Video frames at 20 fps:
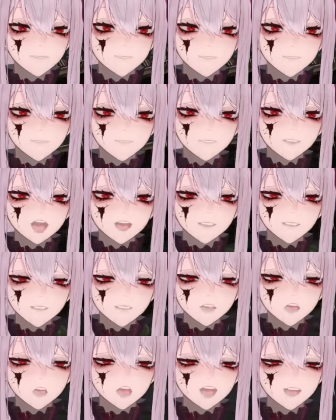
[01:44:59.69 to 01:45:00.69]

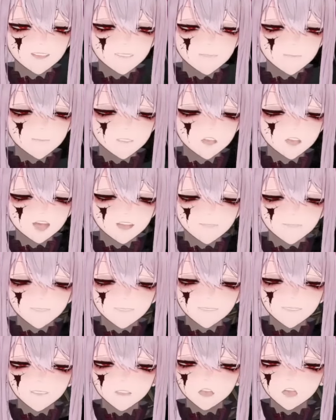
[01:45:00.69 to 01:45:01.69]
Hydraulic press,
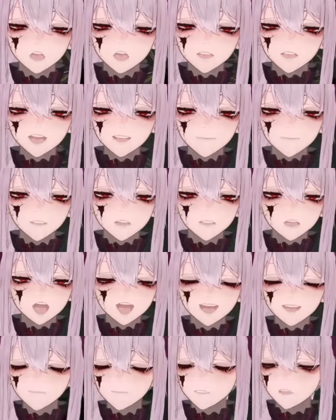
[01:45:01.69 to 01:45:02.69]
more like
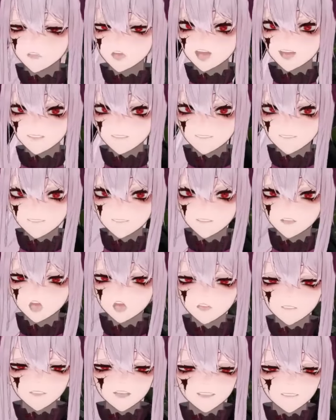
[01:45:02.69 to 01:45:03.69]
blood press,
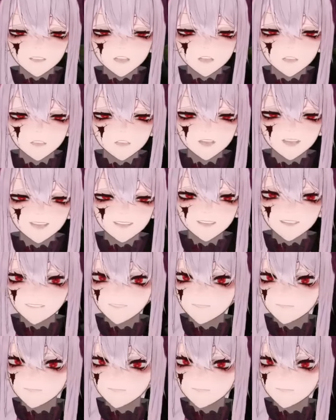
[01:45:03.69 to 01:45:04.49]
turn me into a raisin.